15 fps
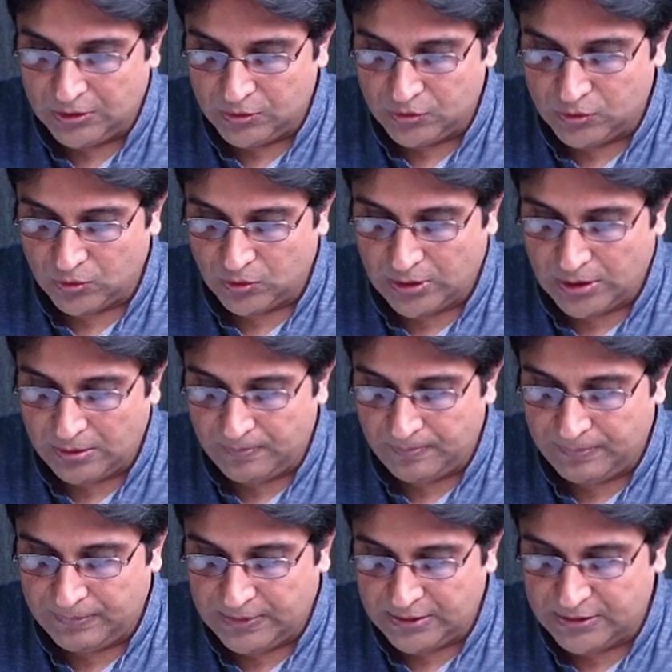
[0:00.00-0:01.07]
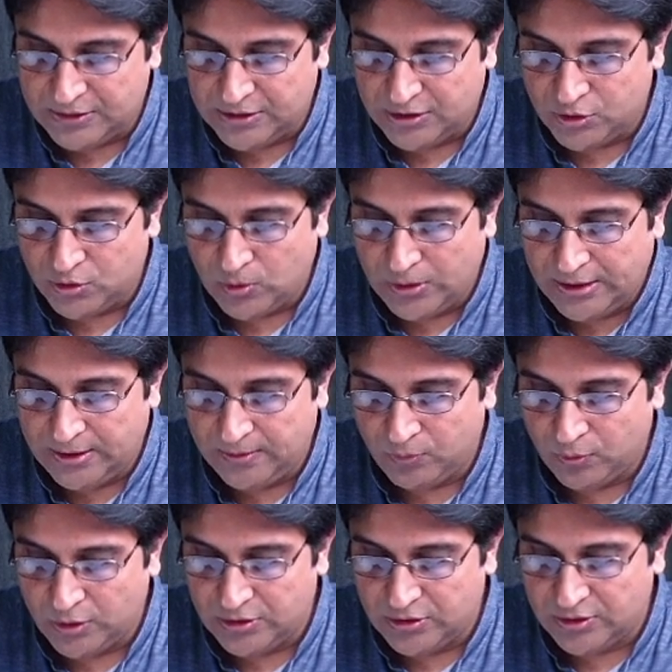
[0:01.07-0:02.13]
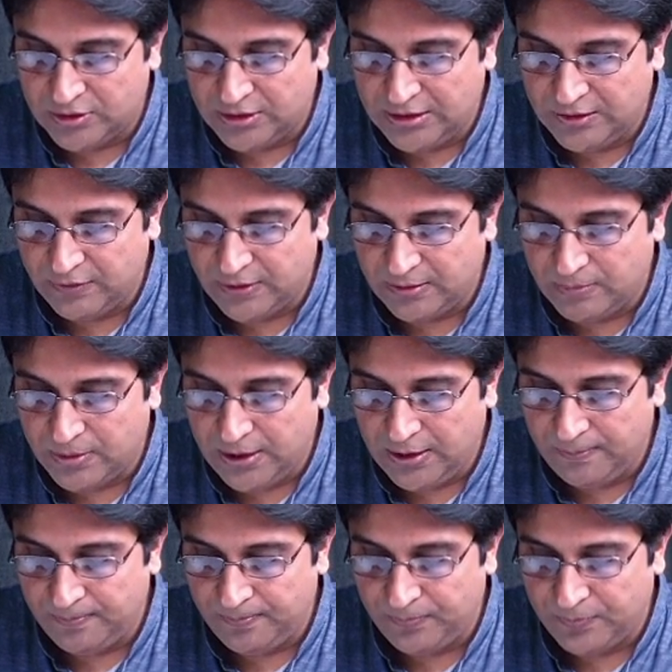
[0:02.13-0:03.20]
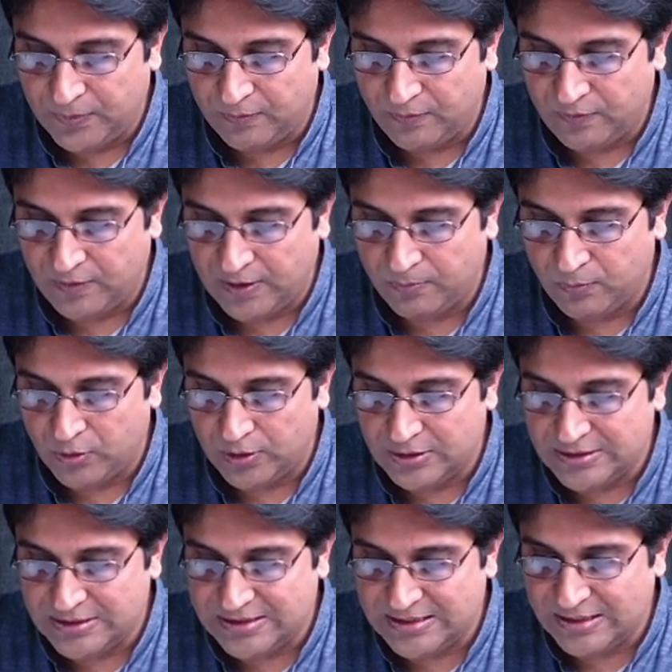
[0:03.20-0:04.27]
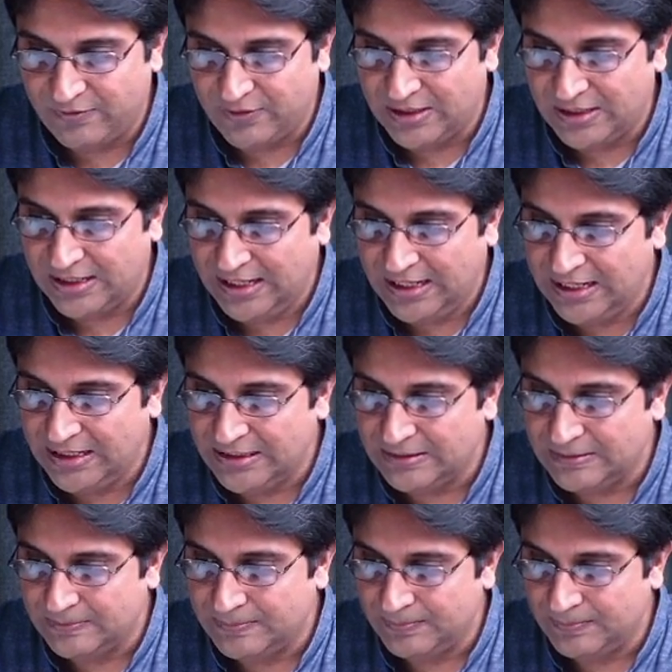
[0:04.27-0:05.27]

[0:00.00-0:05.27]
So let us just do 18.3 divided by 5.78,